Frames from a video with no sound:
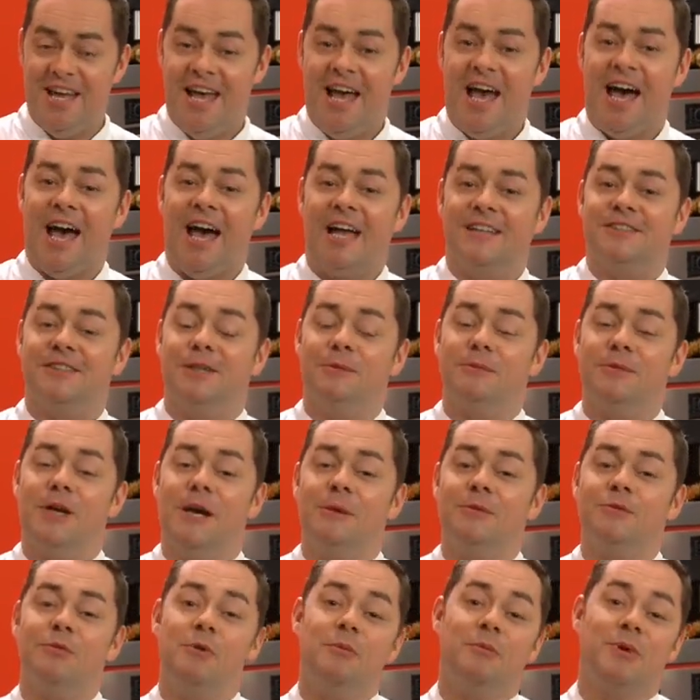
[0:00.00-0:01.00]
And
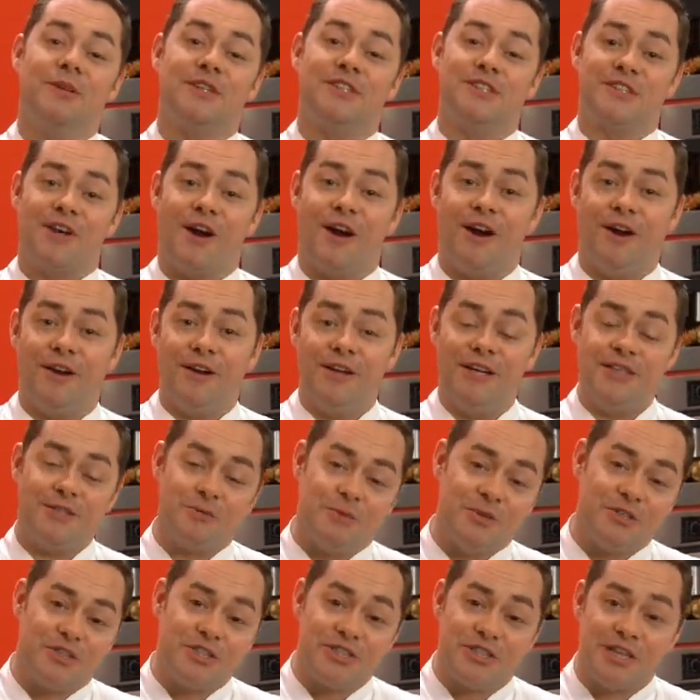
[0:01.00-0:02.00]
sometimes we put star anise,
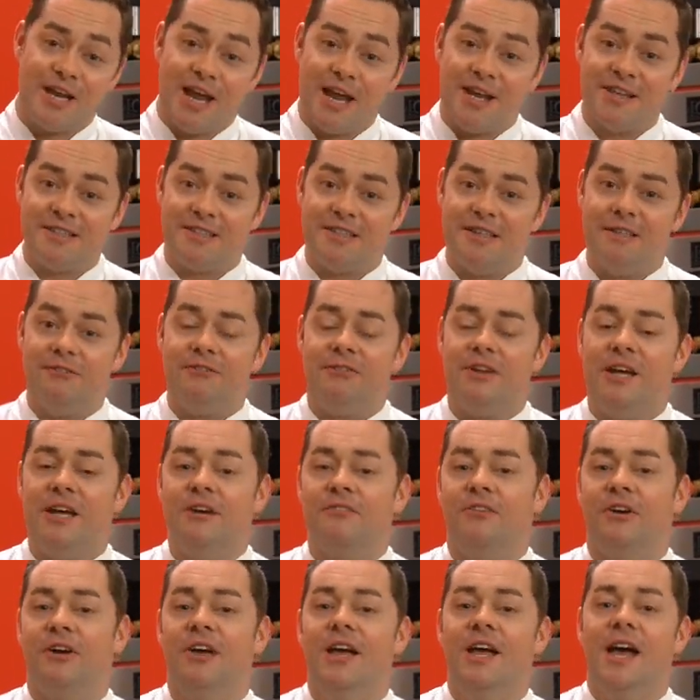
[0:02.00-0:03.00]
which is an aniseed
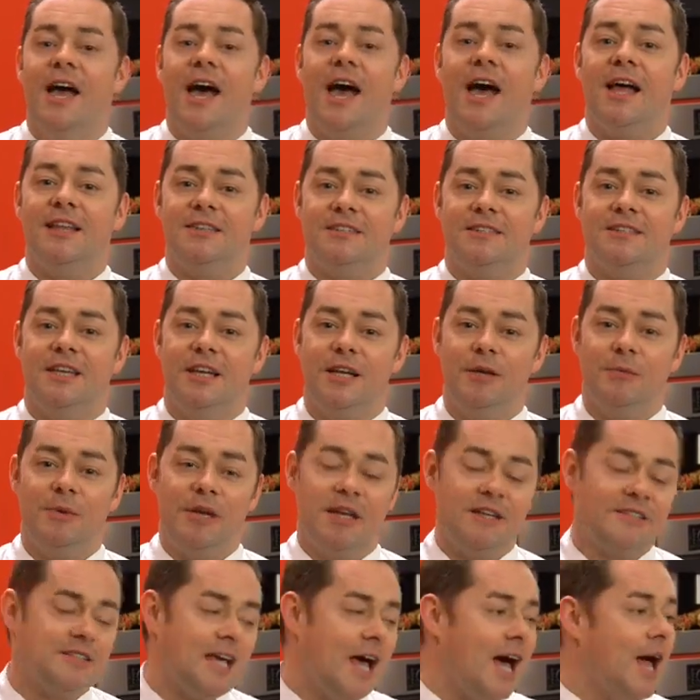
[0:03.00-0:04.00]
flavour, and cinnamon.
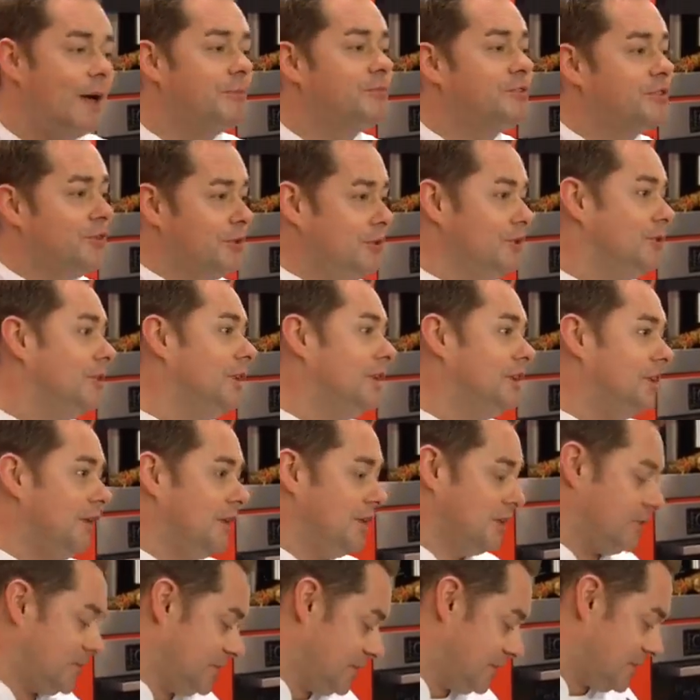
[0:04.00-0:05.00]
It's absolutely
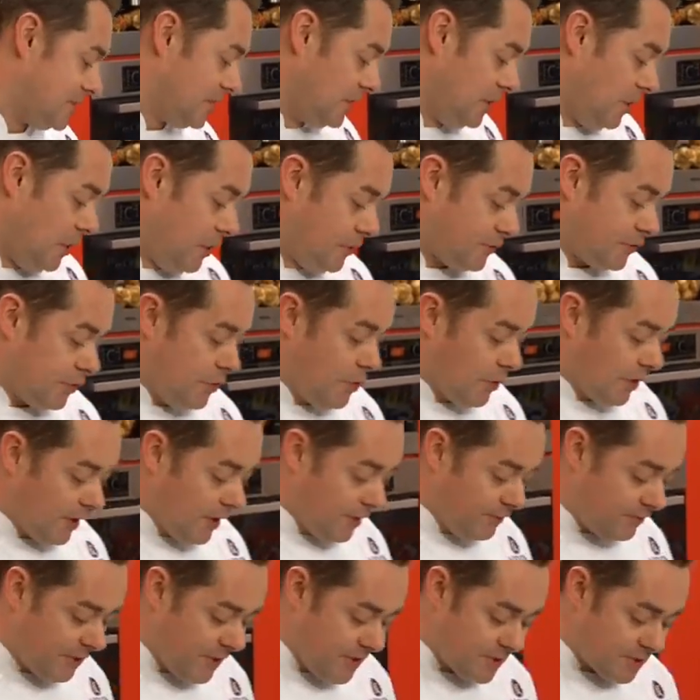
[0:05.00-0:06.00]
delicious. So you can
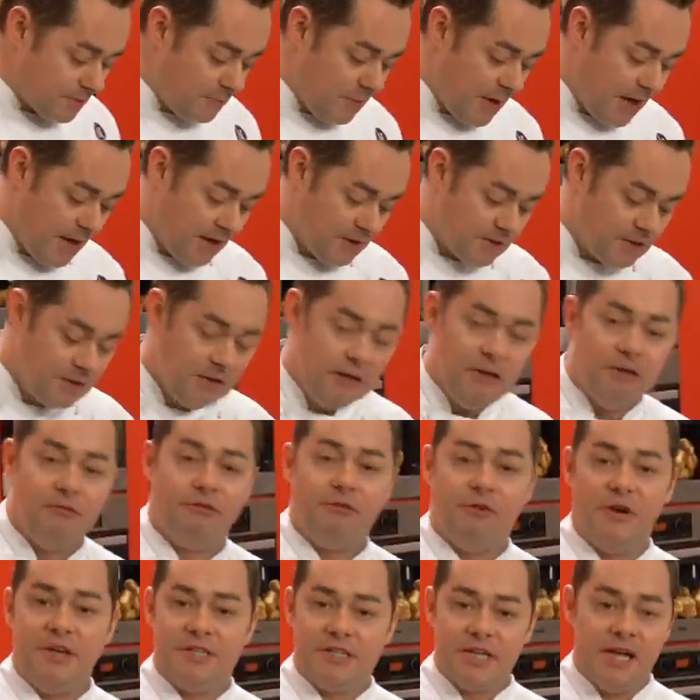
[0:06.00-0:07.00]
have this made
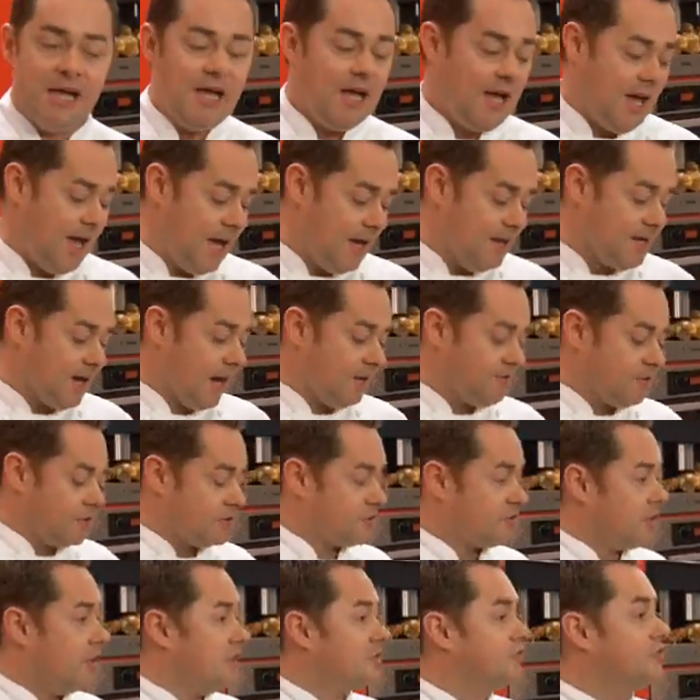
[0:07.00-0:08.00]
for a day ahead, have your
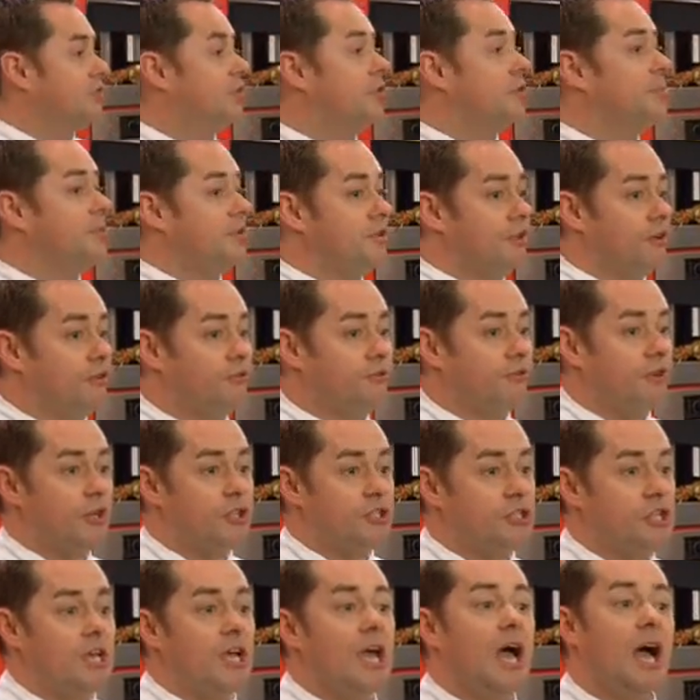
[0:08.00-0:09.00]
stock syrup in your
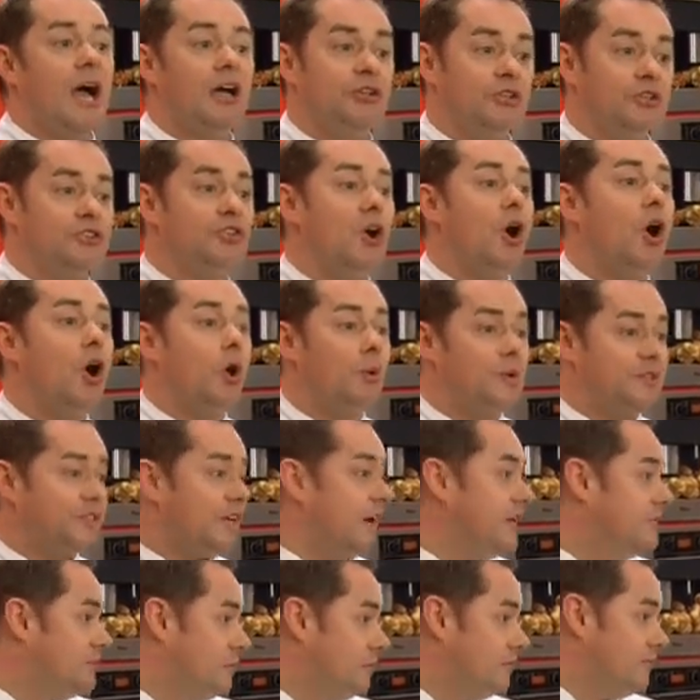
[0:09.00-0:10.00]
fridge, and just always
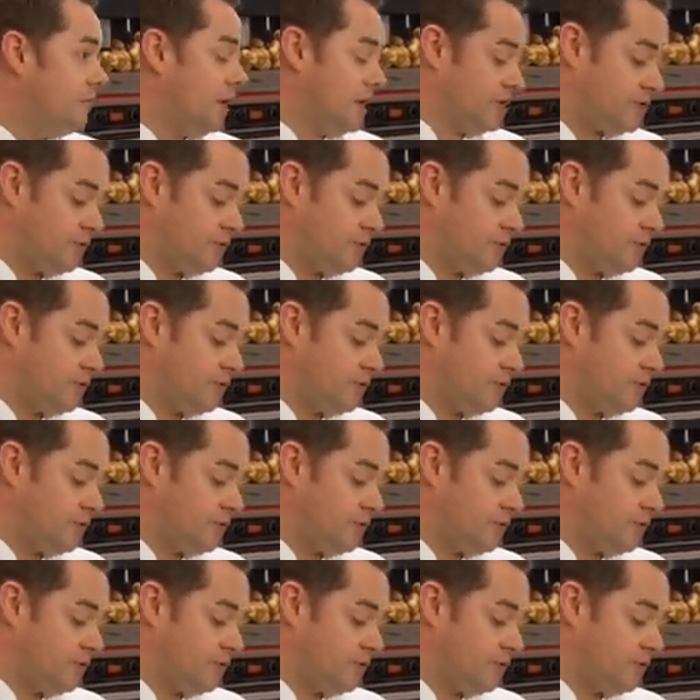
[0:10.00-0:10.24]
add your fresh